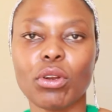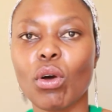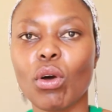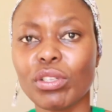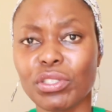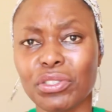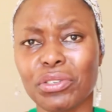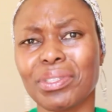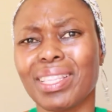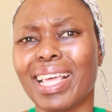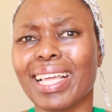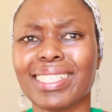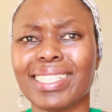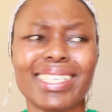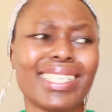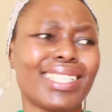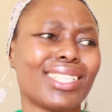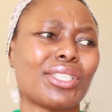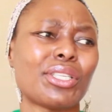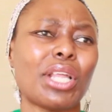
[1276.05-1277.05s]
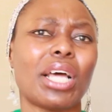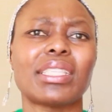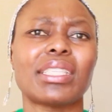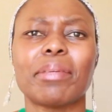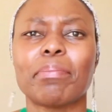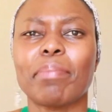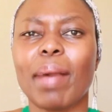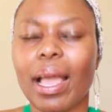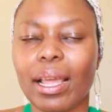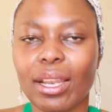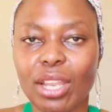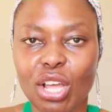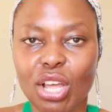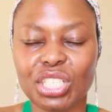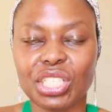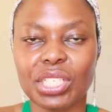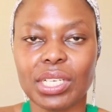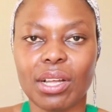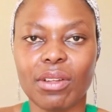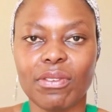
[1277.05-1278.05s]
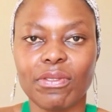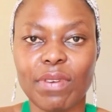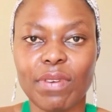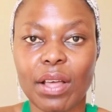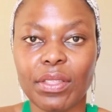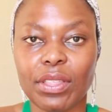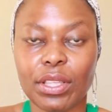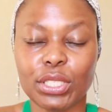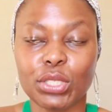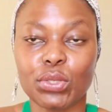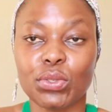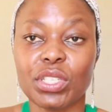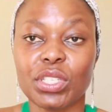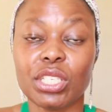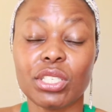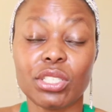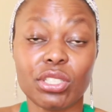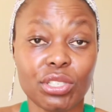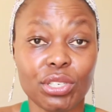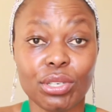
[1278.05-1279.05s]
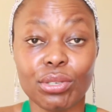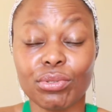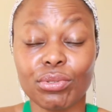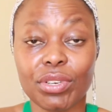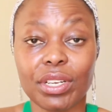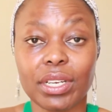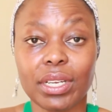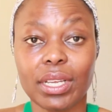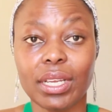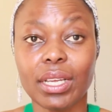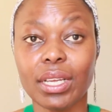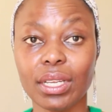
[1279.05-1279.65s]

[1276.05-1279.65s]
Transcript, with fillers: Also that he's not the biological father to these children.